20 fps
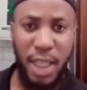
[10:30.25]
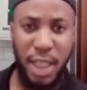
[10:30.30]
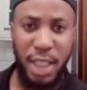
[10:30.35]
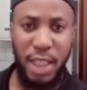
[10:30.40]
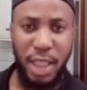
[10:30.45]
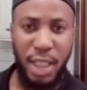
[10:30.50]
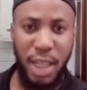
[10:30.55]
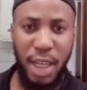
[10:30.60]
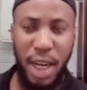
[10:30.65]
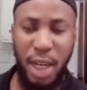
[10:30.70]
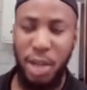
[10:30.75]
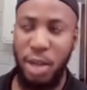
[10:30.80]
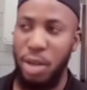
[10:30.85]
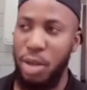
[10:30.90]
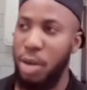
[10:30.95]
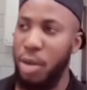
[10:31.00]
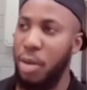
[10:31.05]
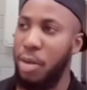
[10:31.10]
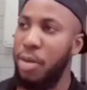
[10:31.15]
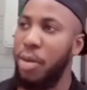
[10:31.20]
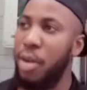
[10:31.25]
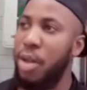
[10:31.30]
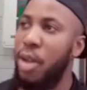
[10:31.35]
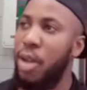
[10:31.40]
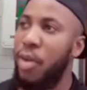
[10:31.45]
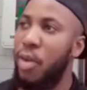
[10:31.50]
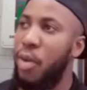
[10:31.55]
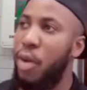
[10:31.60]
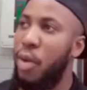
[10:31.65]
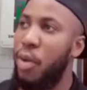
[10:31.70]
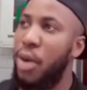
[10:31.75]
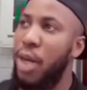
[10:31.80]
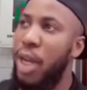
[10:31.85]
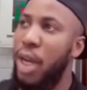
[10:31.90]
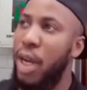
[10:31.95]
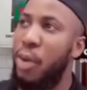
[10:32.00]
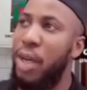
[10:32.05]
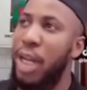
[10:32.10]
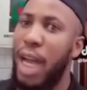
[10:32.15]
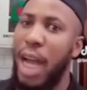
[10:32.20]
Yeah. I don't know
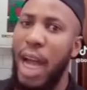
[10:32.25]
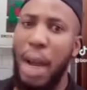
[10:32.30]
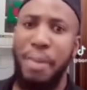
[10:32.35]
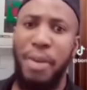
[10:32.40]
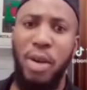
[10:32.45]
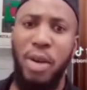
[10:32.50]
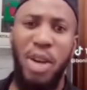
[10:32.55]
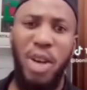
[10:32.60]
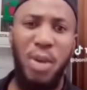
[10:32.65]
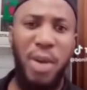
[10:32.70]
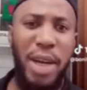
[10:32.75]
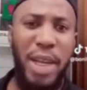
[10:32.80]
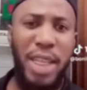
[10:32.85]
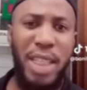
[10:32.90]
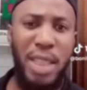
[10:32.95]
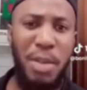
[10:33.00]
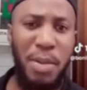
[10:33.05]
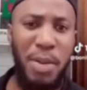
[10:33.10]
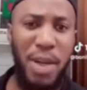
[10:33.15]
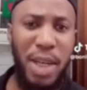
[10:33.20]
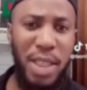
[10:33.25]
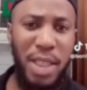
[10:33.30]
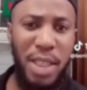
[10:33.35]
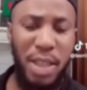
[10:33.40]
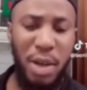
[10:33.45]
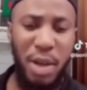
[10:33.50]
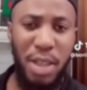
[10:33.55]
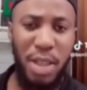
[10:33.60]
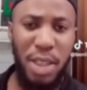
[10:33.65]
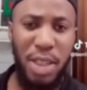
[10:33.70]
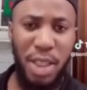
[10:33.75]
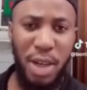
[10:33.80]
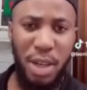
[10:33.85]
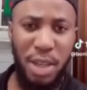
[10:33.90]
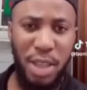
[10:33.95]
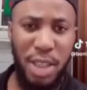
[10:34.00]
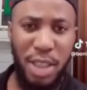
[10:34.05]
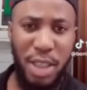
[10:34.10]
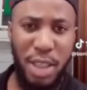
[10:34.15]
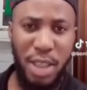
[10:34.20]
whether I'm the only one experiencing all
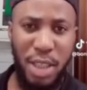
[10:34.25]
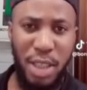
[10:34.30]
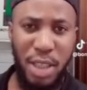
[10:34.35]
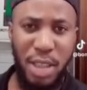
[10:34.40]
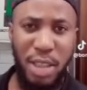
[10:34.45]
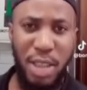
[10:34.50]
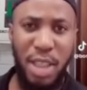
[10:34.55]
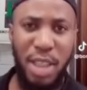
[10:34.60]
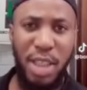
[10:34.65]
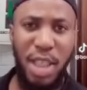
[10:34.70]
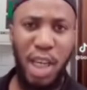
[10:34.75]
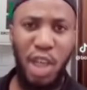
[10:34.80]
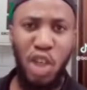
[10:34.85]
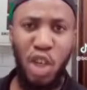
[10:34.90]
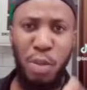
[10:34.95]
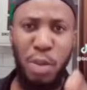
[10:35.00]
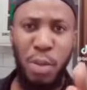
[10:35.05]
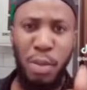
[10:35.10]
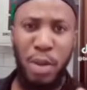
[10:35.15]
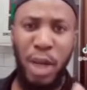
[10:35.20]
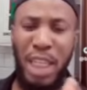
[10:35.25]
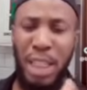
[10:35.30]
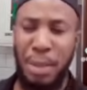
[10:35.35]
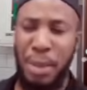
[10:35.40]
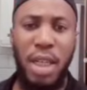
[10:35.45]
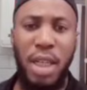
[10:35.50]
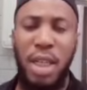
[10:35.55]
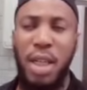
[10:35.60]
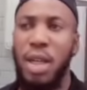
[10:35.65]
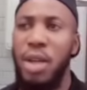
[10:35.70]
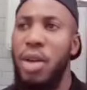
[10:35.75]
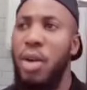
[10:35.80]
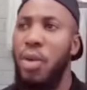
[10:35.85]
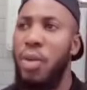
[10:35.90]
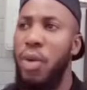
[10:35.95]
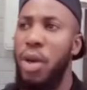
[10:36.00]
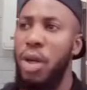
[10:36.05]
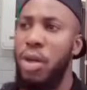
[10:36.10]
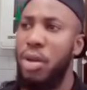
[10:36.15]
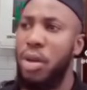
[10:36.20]
these things. These Edo people,
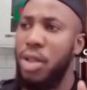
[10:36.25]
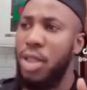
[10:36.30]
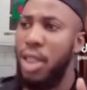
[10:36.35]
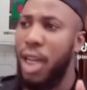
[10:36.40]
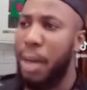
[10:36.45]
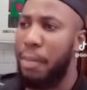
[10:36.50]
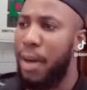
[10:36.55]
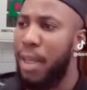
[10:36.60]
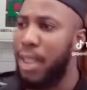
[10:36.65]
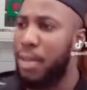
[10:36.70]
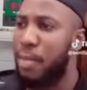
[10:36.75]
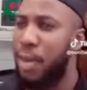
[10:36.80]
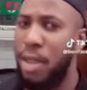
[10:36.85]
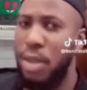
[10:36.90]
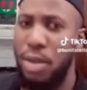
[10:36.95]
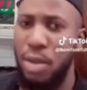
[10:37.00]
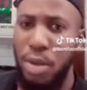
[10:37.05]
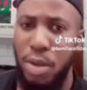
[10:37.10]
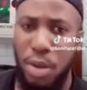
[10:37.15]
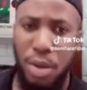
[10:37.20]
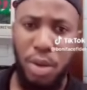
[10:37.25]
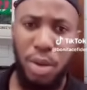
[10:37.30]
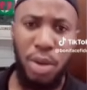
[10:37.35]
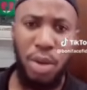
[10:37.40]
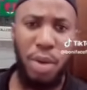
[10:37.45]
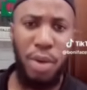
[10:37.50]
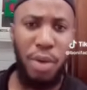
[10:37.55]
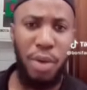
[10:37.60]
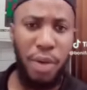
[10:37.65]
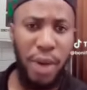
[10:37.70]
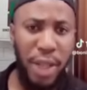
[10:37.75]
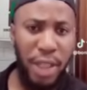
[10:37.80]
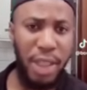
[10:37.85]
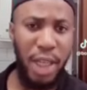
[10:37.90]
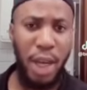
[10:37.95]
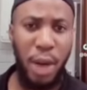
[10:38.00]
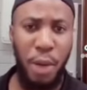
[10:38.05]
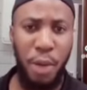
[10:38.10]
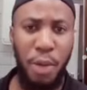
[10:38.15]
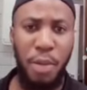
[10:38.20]
when you go to the apartment to
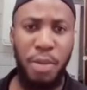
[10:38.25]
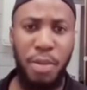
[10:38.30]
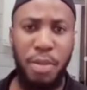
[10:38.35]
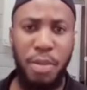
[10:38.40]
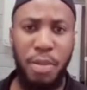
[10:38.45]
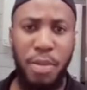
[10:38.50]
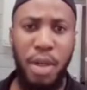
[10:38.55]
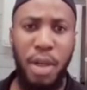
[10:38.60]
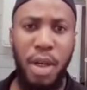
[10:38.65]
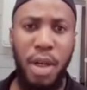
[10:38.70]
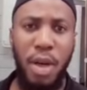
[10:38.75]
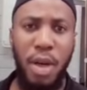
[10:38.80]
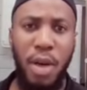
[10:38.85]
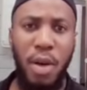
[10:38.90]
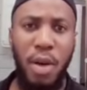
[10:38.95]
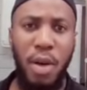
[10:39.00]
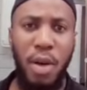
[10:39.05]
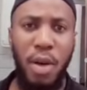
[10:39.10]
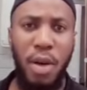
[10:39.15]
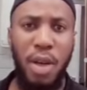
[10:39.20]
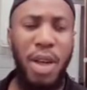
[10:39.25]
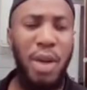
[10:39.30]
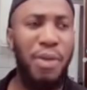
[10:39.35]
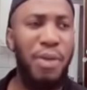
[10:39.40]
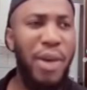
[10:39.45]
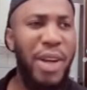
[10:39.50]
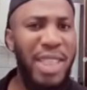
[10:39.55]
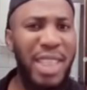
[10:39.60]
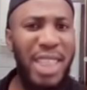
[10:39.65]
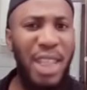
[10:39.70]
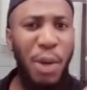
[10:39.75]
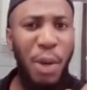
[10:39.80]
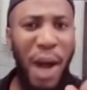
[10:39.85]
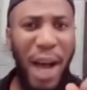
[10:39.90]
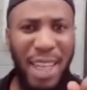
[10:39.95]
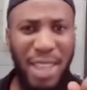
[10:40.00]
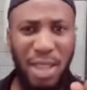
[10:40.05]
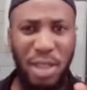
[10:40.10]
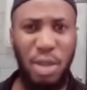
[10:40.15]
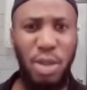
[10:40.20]
rent a room, the first thing they
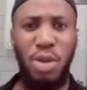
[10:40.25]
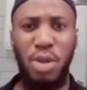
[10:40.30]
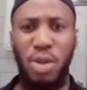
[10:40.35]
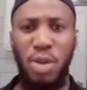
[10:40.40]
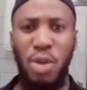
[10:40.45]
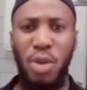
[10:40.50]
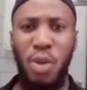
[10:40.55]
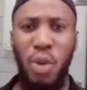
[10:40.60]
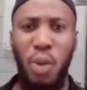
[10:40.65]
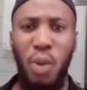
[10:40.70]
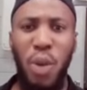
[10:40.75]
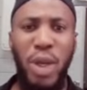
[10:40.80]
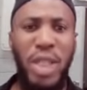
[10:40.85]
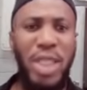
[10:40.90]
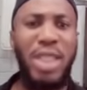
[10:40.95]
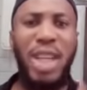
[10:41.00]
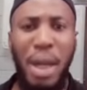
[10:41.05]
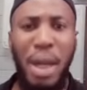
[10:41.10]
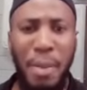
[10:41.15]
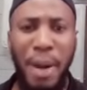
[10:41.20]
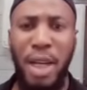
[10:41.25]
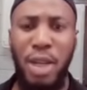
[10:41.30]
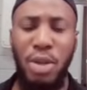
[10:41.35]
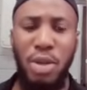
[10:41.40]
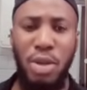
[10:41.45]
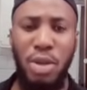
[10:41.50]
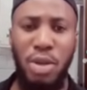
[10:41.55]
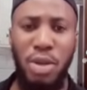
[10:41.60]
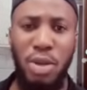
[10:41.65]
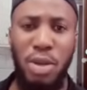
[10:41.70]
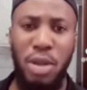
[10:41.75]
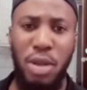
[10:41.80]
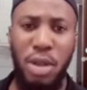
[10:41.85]
will ask you, which tribe are you?